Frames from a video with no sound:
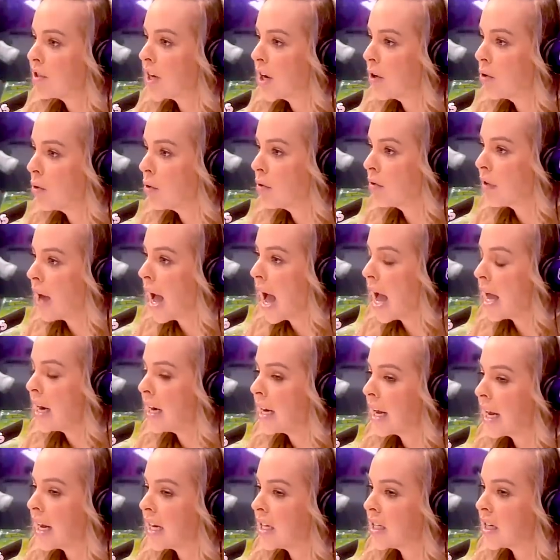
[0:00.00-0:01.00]
done all that
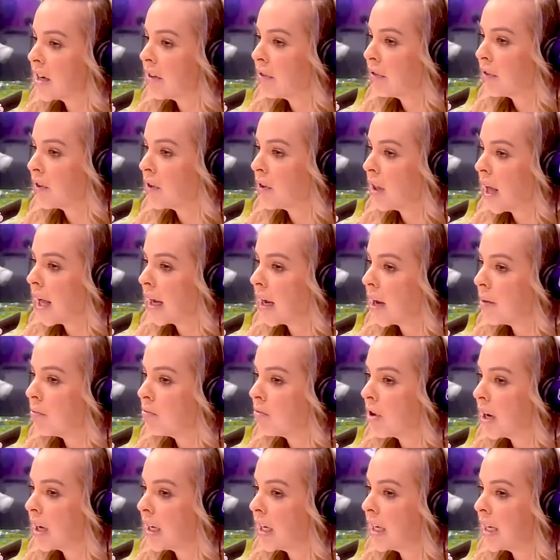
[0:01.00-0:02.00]
and I feel like
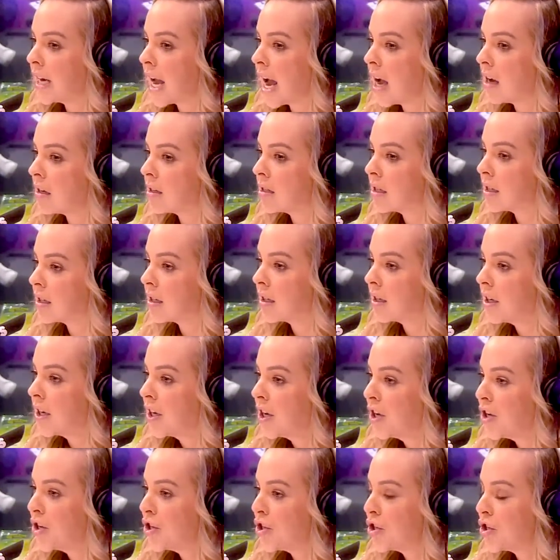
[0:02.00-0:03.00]
I'm ready now to
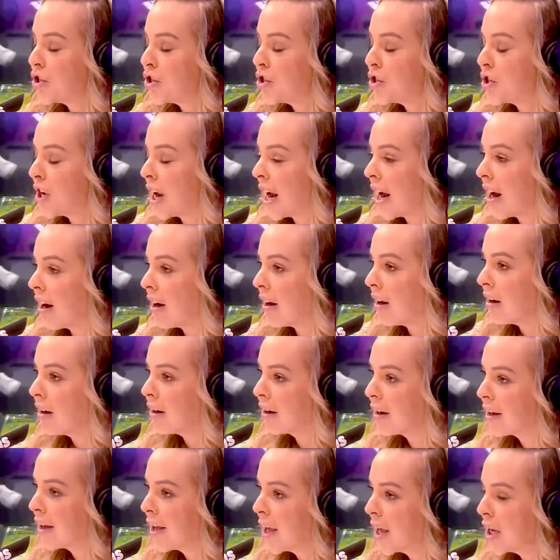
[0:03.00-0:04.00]

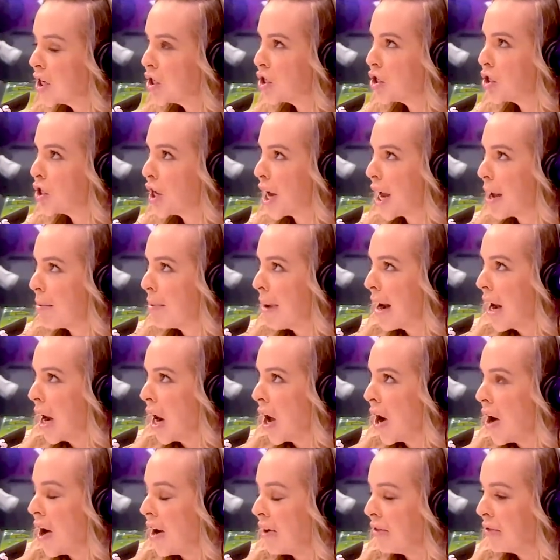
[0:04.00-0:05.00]
share my
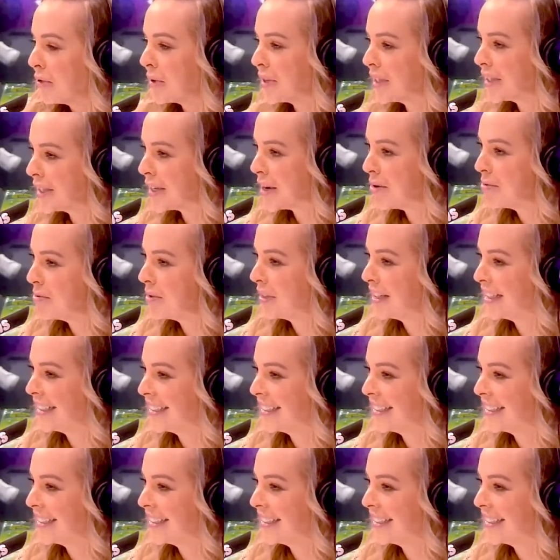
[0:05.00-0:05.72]
life with someone.